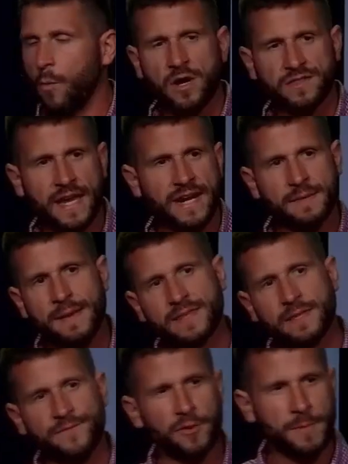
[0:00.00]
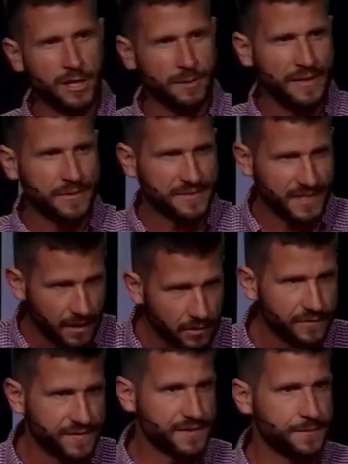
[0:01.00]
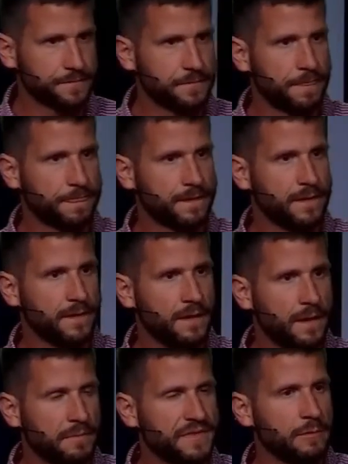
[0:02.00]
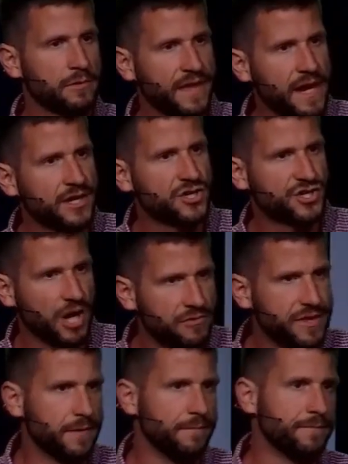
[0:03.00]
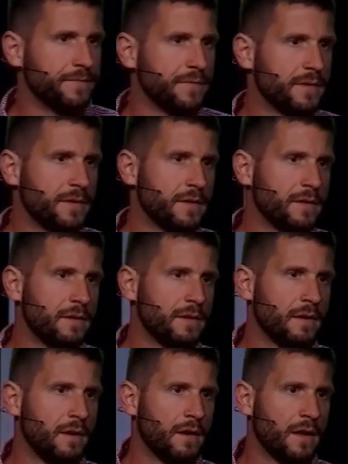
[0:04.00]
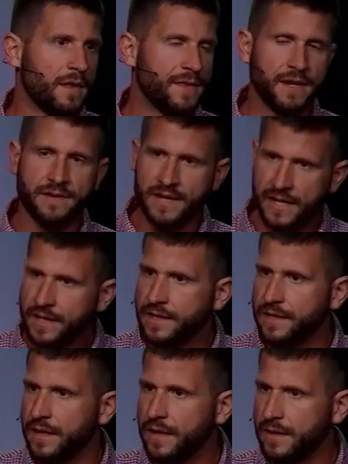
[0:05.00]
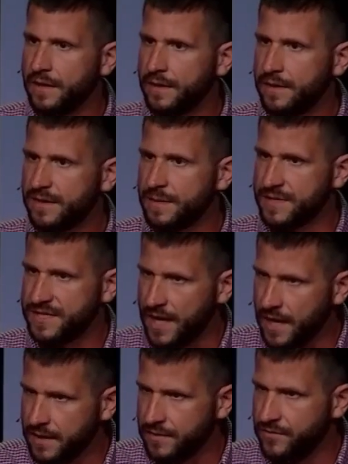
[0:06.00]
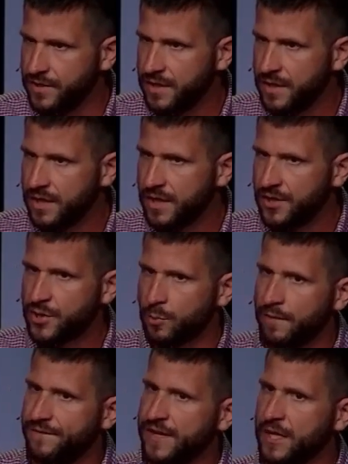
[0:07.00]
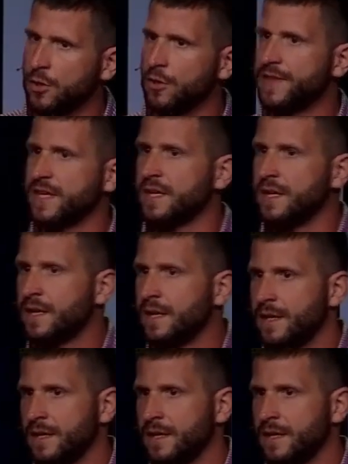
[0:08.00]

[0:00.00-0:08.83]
weren't there to make them feel better about themselves, but they were there to show them their need to be saved, to reveal the